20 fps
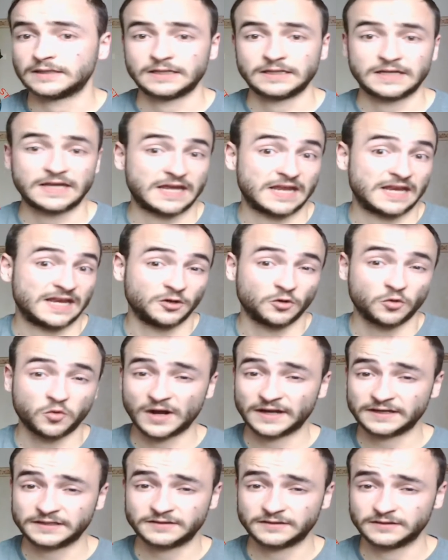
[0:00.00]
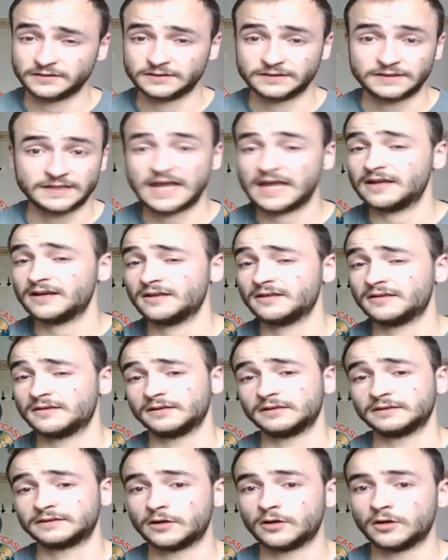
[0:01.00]
any questions, anything
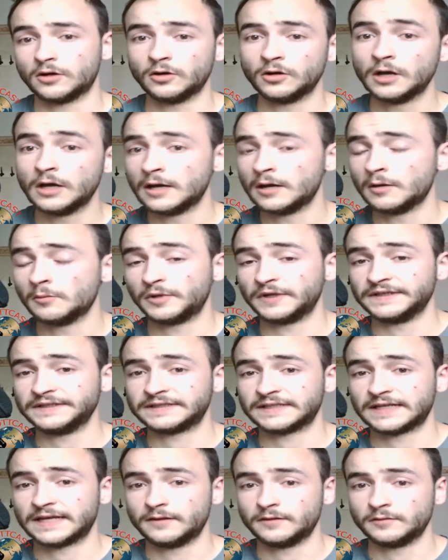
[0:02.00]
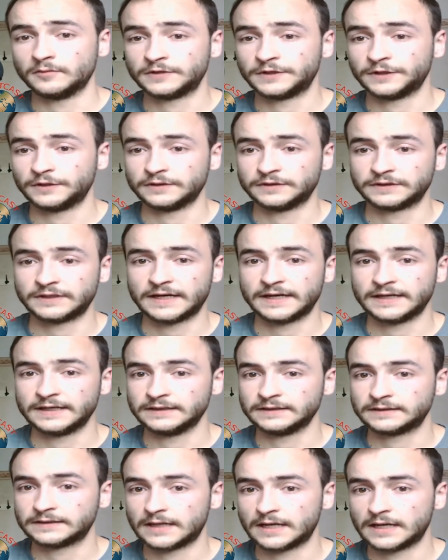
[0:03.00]
at all, please send them to us,
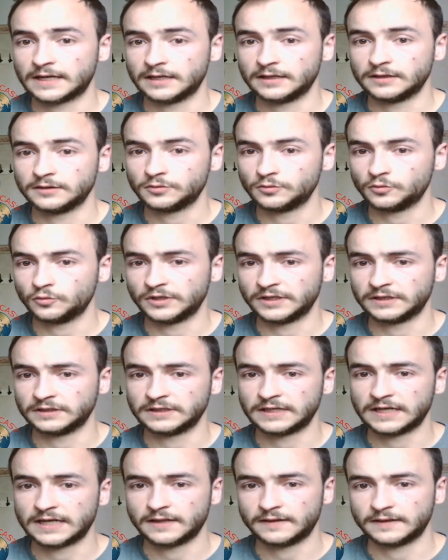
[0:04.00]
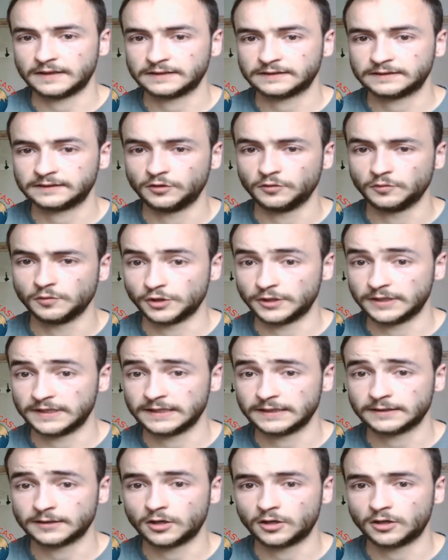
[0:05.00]
guys, and we can get this
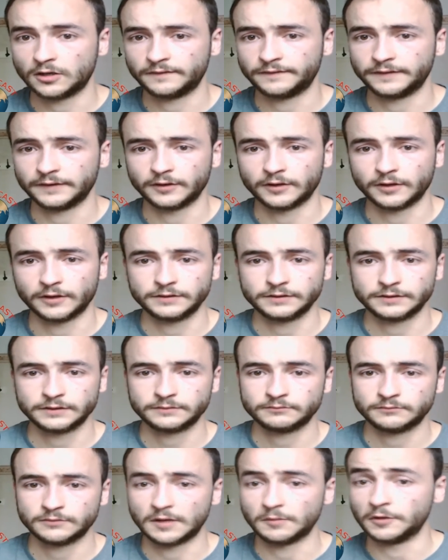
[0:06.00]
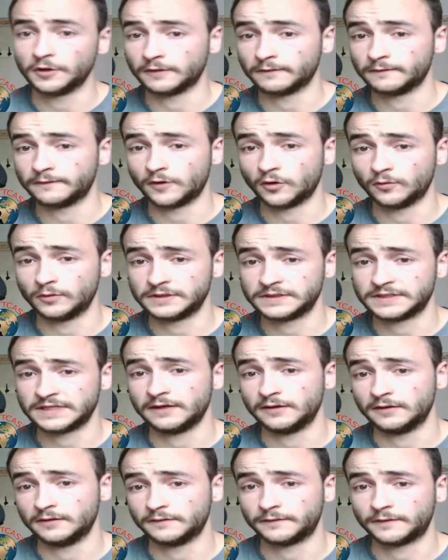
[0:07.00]
community off the ground. I'm looking forward to
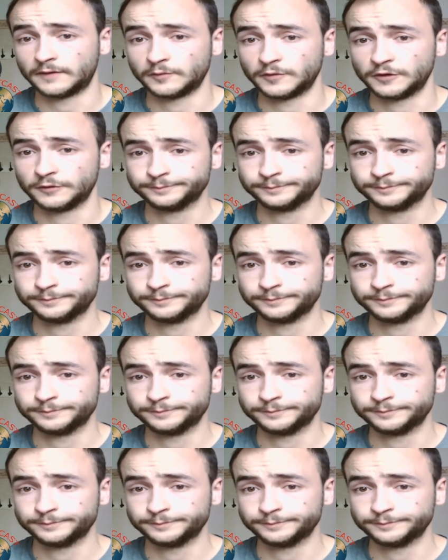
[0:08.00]
hearing from you.